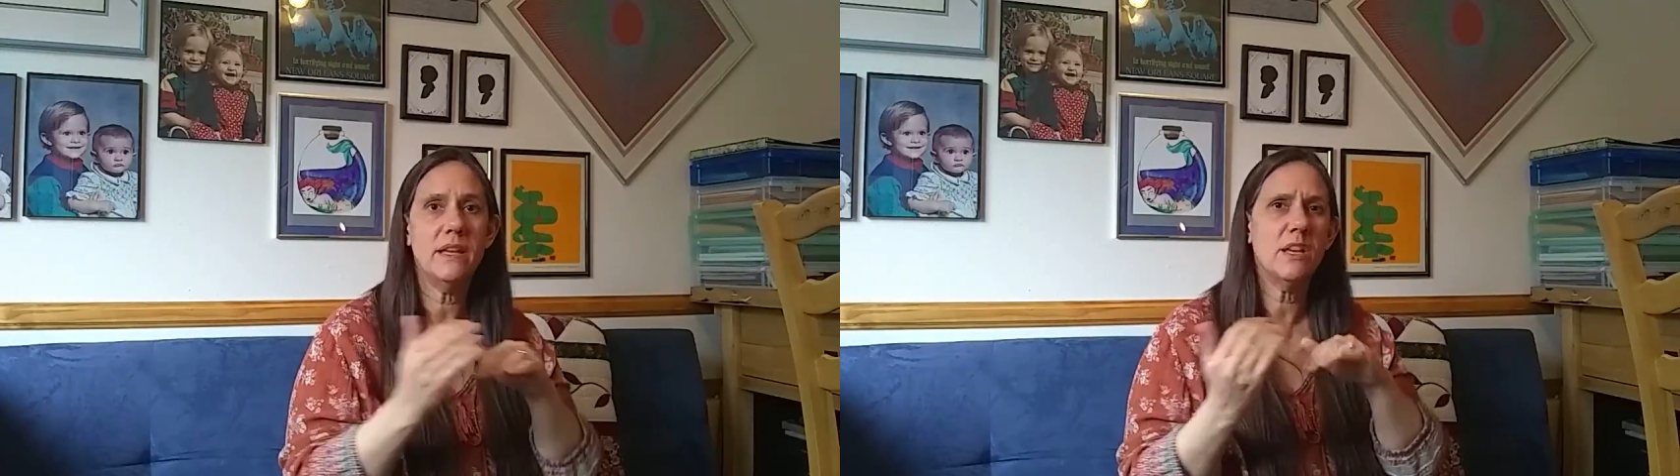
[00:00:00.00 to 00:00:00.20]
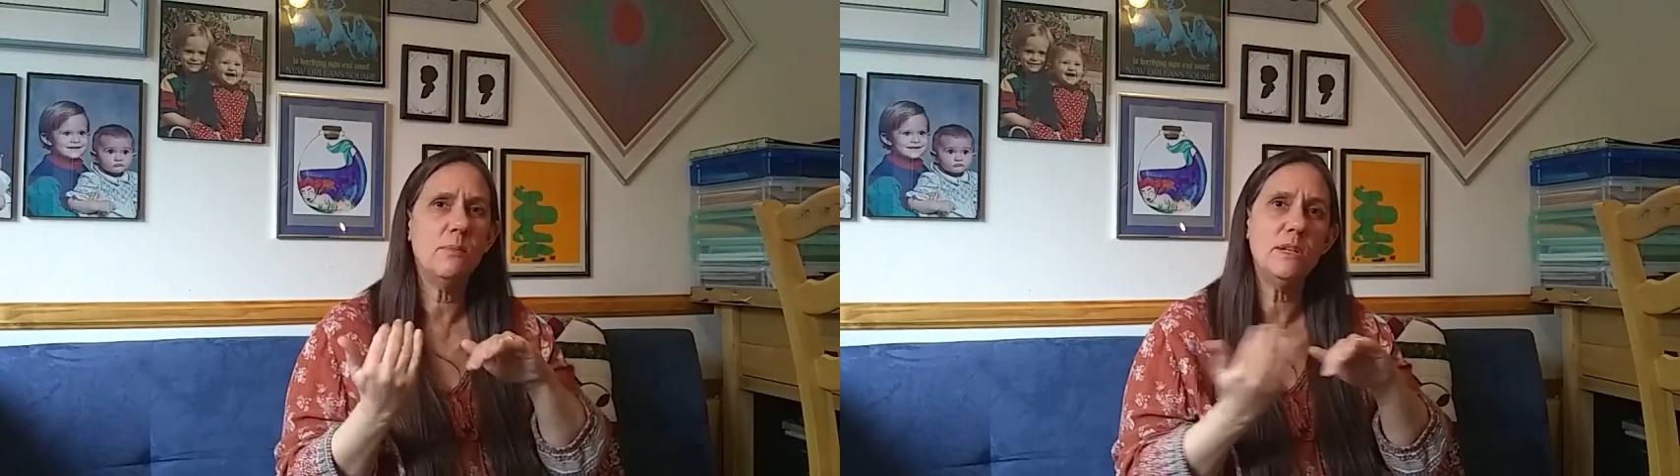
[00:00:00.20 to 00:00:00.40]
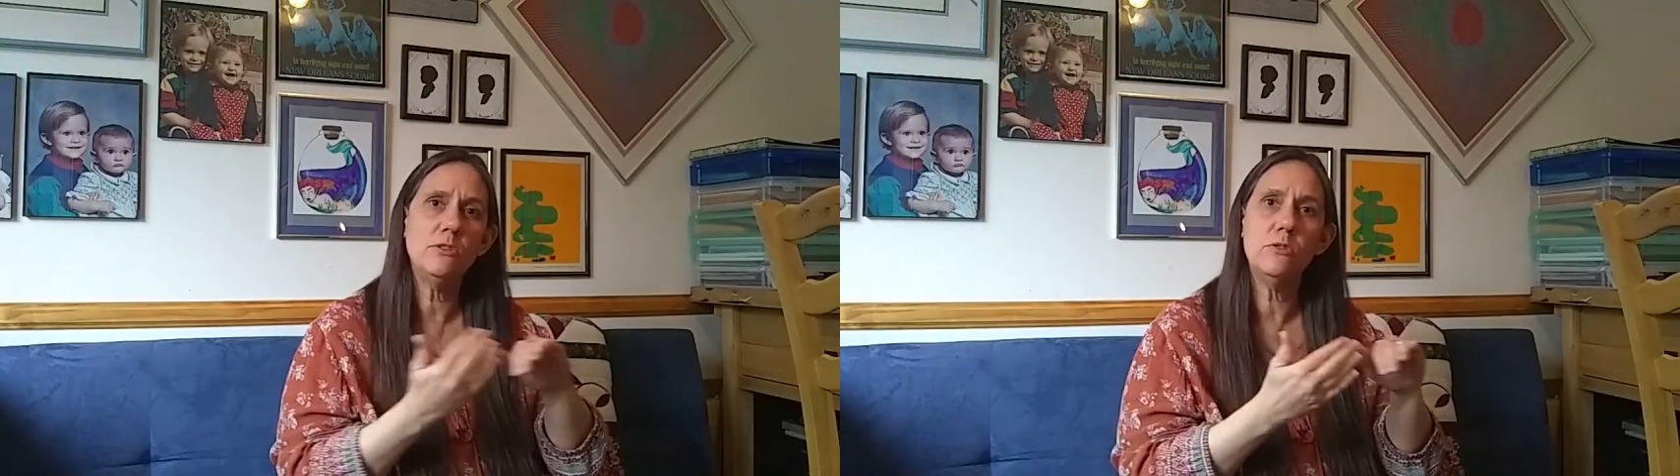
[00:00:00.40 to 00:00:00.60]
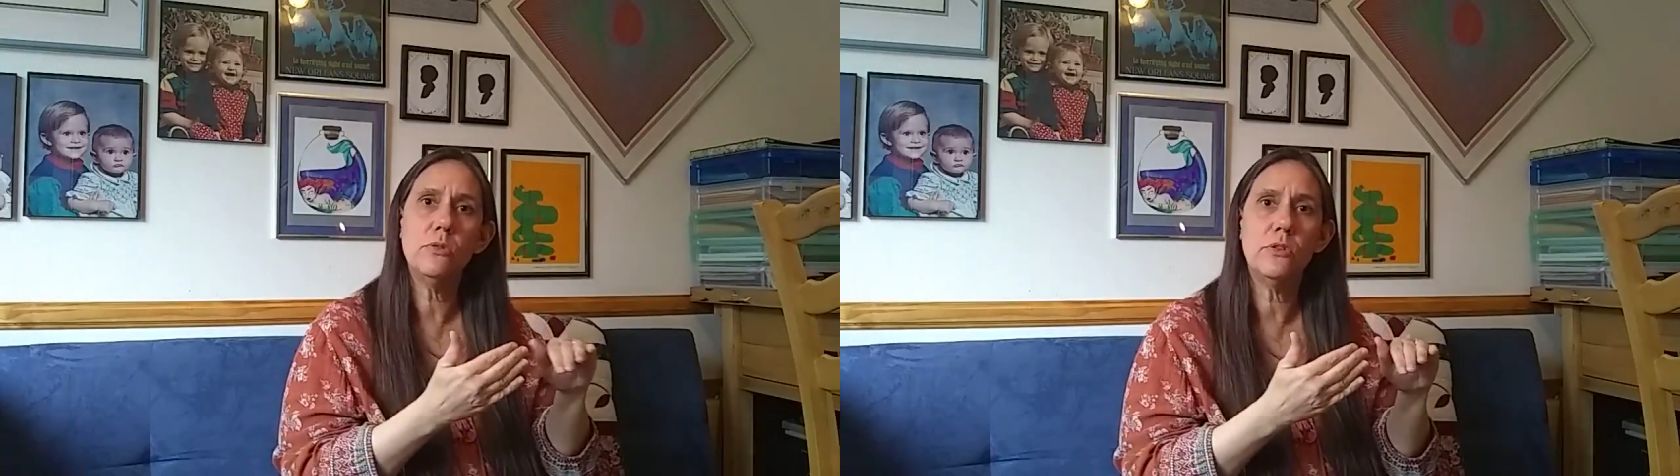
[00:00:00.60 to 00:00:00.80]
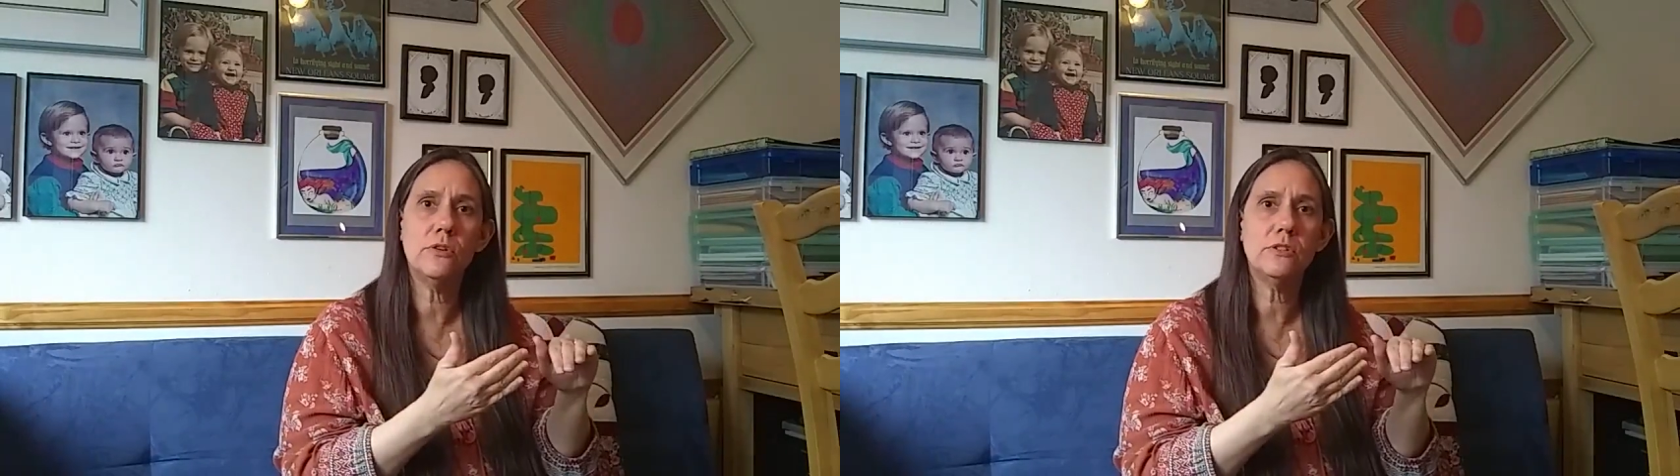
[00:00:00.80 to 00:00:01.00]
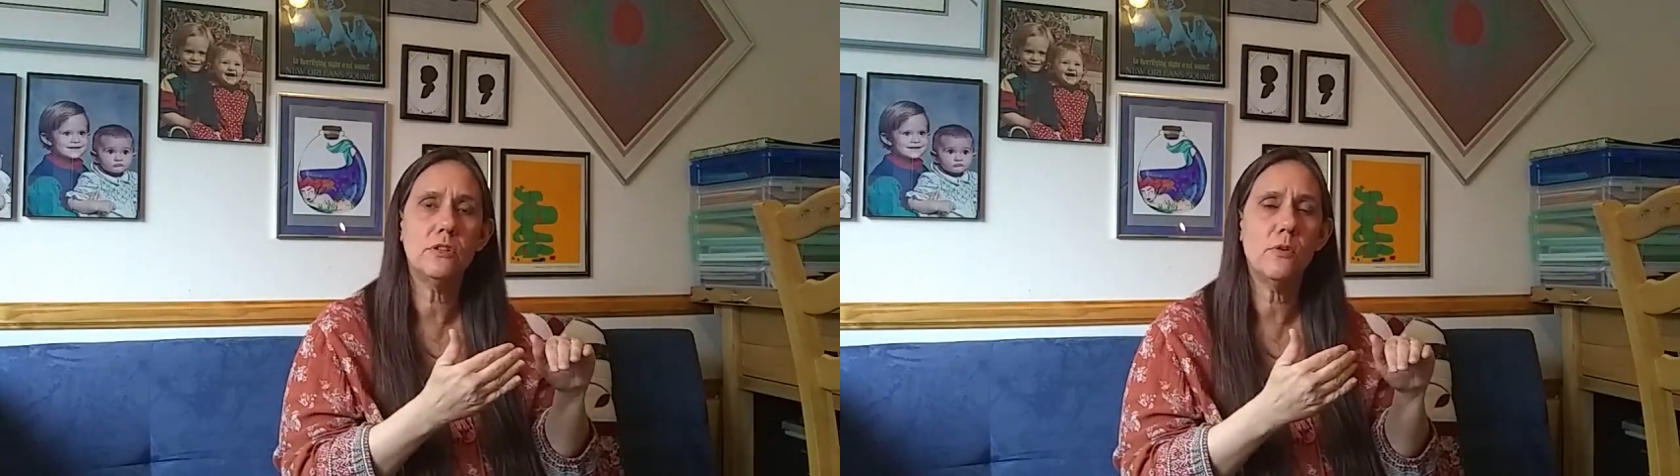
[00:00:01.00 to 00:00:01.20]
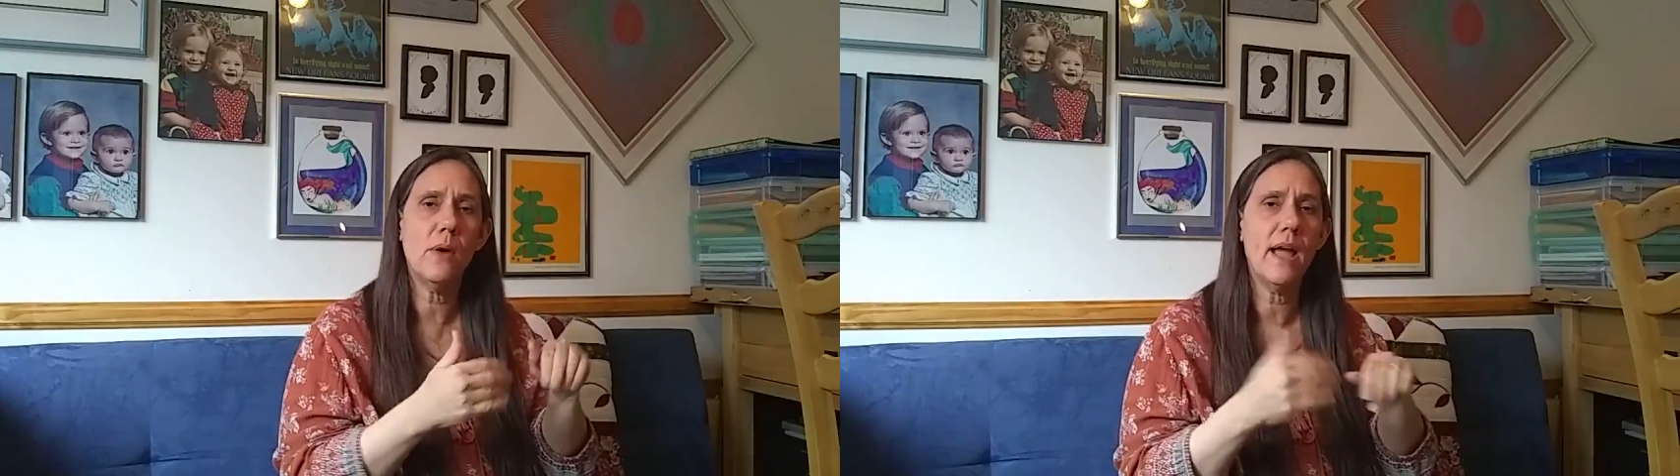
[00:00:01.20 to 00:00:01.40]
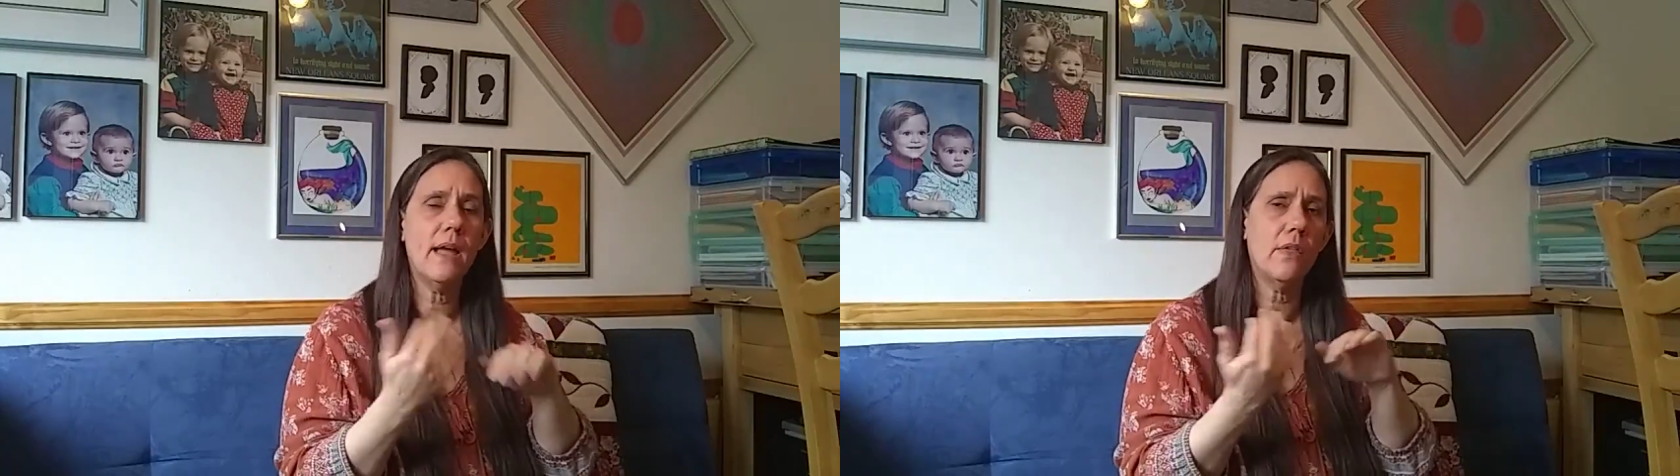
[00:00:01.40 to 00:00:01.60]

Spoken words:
It could be 2/3 of the way,